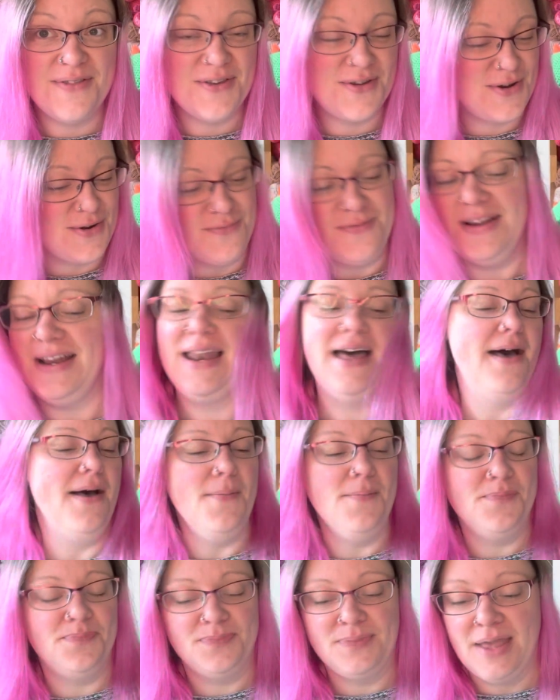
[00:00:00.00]
the
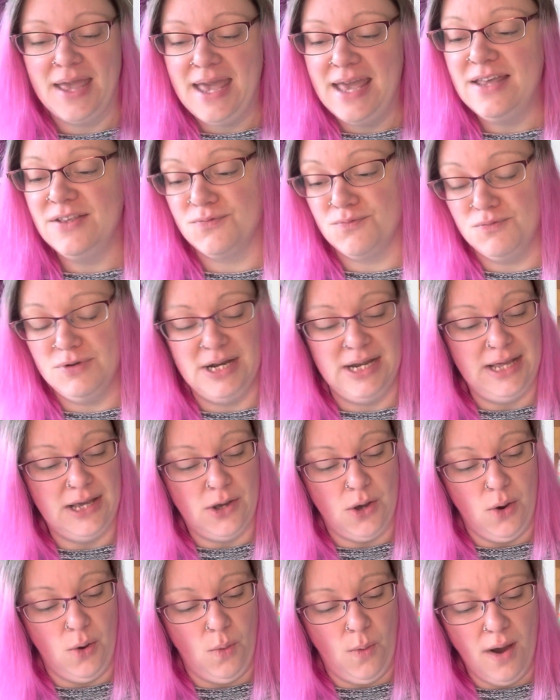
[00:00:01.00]
gorilla. He's really
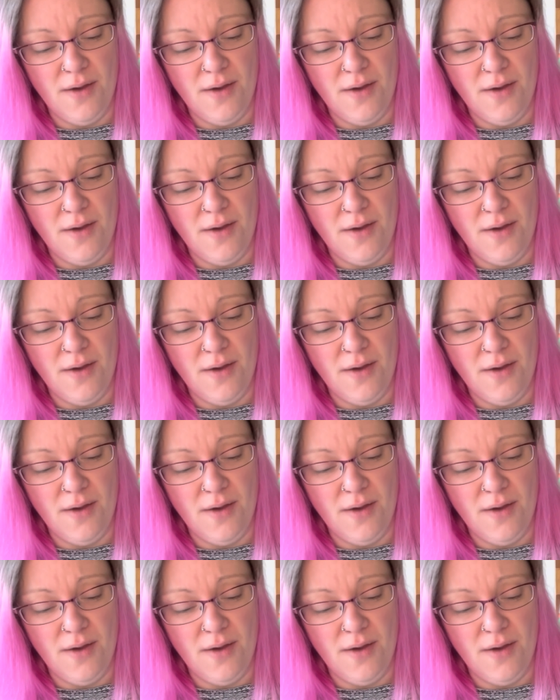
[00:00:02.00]
cool.